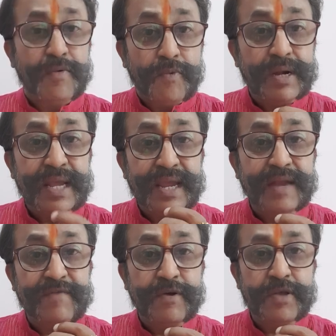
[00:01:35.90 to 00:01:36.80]
What I
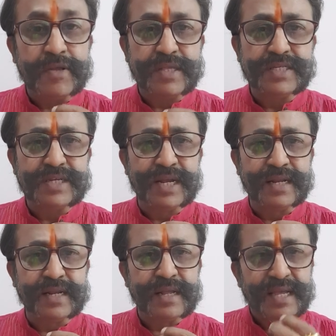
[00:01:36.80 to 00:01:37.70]
get for you on this
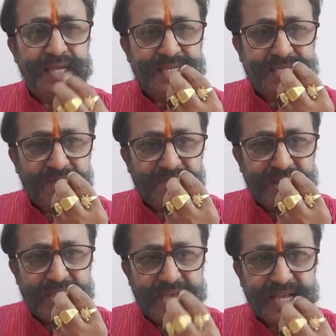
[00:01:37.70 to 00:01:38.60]
channel is the
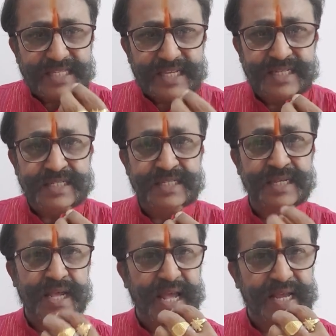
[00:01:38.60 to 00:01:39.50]
very essence,